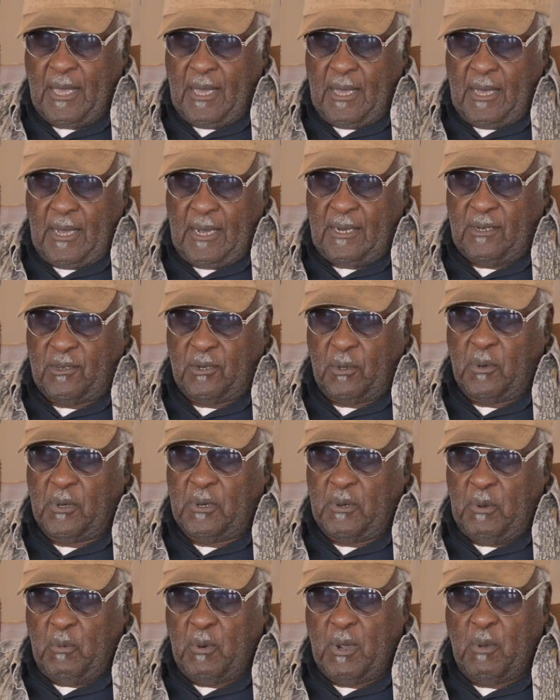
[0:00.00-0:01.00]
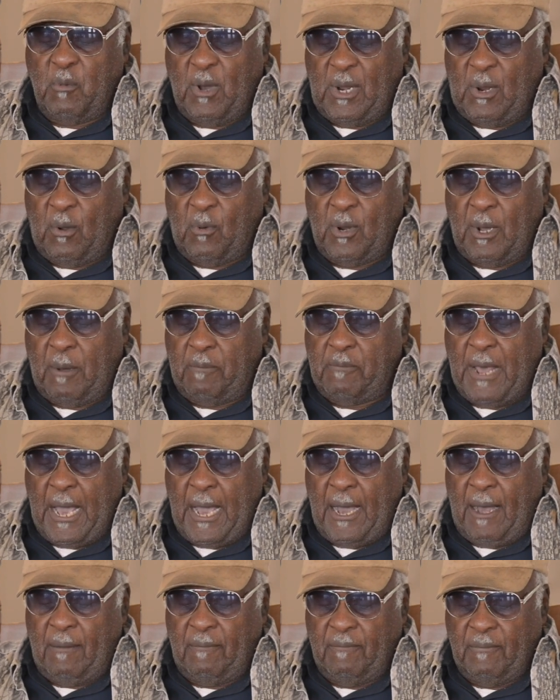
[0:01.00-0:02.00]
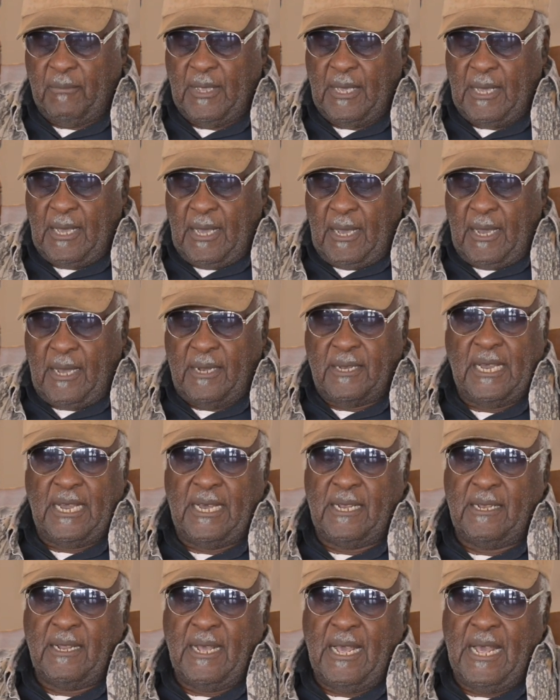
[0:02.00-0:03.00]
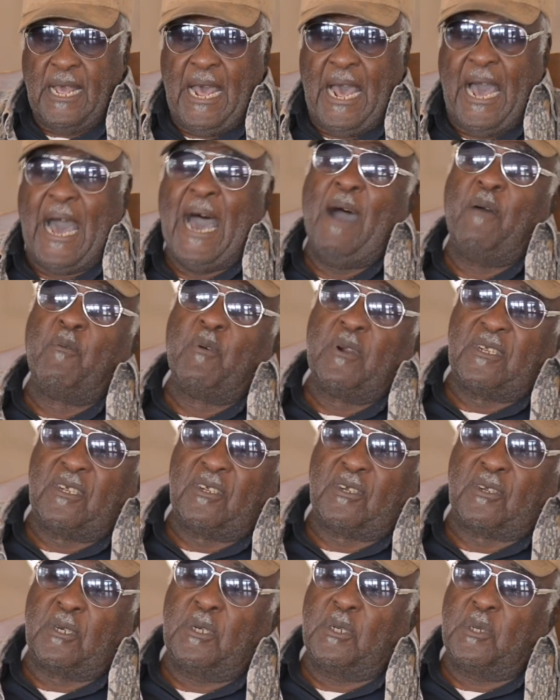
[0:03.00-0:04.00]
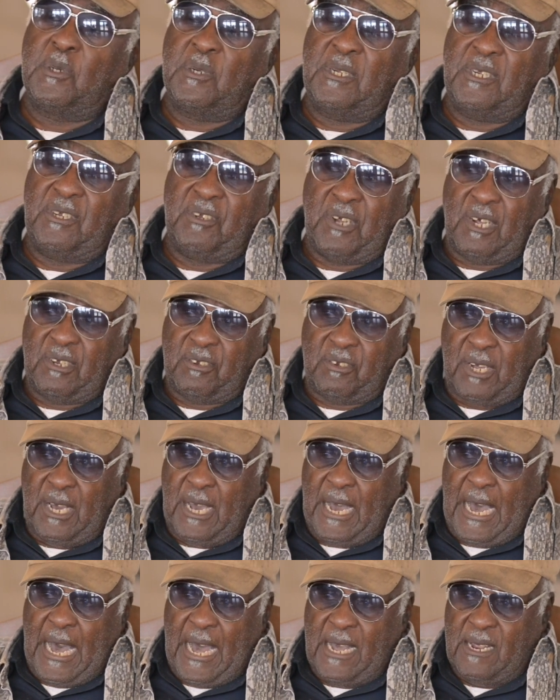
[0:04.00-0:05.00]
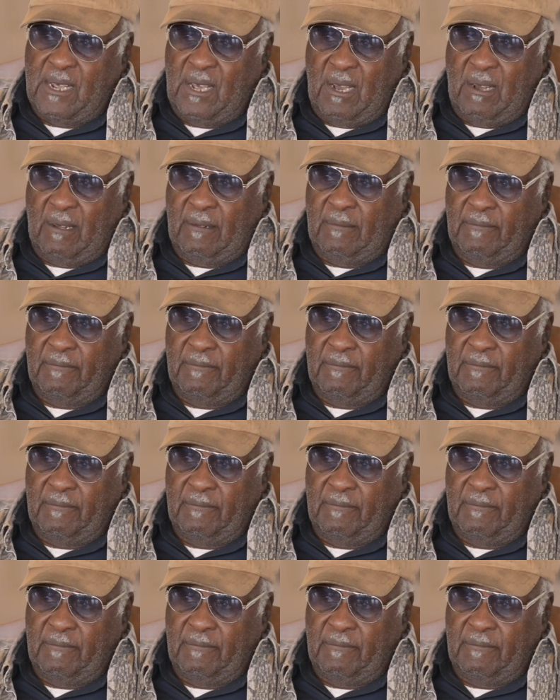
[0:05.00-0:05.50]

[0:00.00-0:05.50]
And so we went on up there. And then I went to school, as I say, out here.